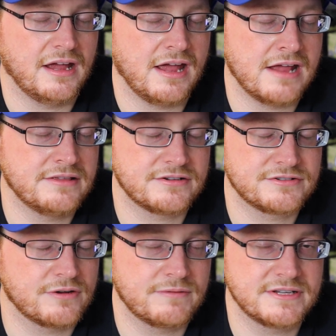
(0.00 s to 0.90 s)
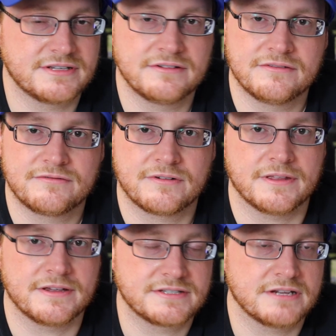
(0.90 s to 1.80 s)
and there's no reason for
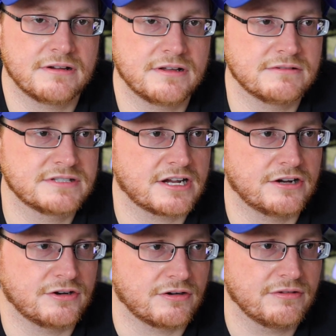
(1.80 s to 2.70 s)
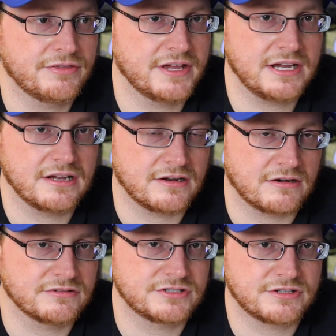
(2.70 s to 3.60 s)
this. It was like a girl thing, and
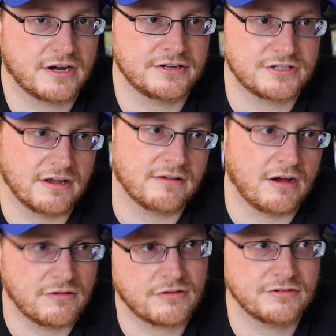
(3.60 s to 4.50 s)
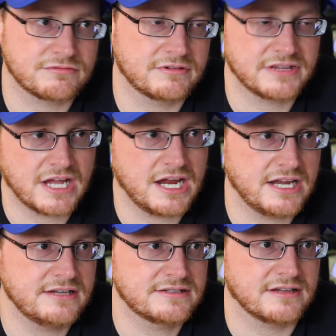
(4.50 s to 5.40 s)
girls are trying to show like how girls were in the
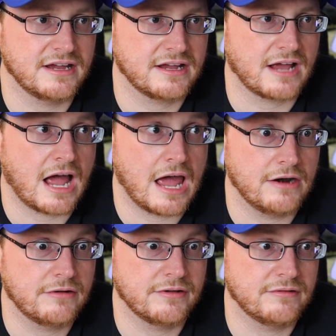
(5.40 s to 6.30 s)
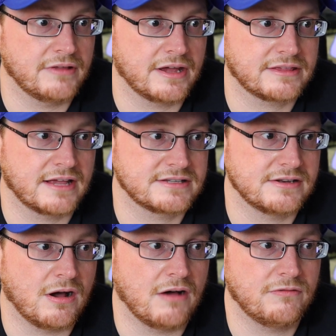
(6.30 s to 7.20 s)
80s. Like, I don't know, like that's
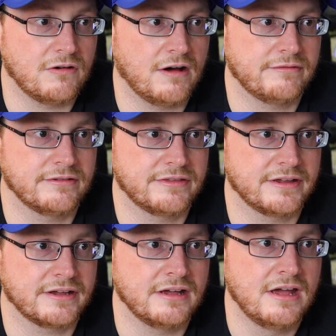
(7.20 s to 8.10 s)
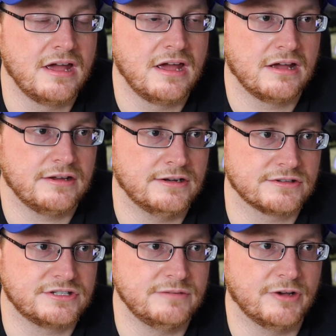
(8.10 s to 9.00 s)
an awful thing, you
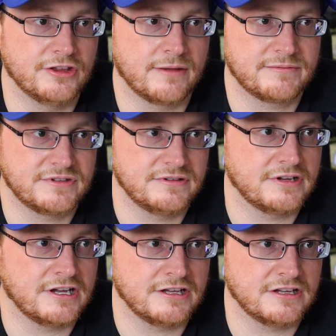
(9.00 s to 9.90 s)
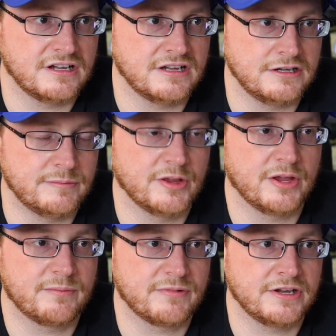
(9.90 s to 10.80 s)
know. So you build
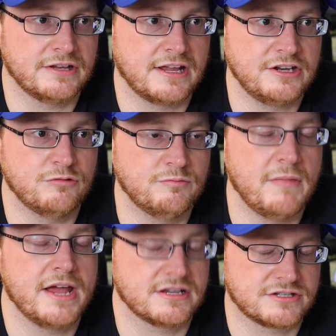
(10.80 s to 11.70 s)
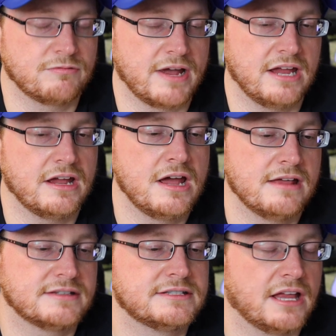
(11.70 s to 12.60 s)
up and then you make us wait.
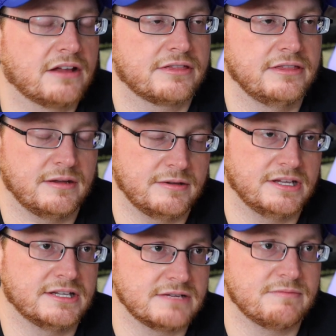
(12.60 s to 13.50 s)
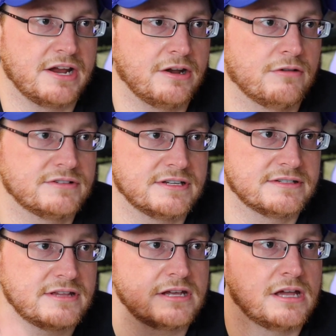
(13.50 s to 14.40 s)
This is the other thing that is in my notes,
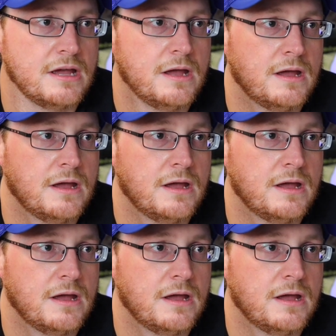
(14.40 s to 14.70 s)
is that